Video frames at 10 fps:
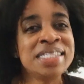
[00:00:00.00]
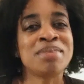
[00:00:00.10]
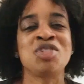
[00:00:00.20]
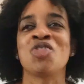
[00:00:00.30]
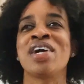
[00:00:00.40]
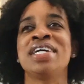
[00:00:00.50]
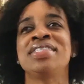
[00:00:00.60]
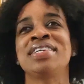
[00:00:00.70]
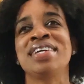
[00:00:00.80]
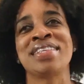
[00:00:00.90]
I'm trying
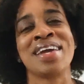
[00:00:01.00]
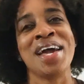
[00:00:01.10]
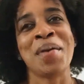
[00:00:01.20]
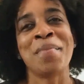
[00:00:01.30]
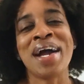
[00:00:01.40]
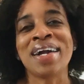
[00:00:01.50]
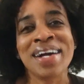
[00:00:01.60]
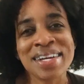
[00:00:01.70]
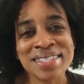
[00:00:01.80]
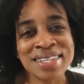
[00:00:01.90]
to get my
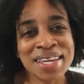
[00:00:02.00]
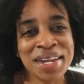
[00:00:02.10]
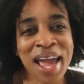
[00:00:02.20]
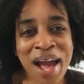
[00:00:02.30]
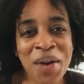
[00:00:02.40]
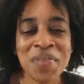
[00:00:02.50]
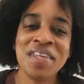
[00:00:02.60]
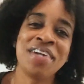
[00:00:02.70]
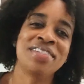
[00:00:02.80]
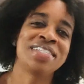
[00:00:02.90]
content out
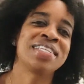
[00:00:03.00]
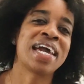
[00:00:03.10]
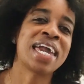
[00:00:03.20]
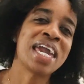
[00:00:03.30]
there just like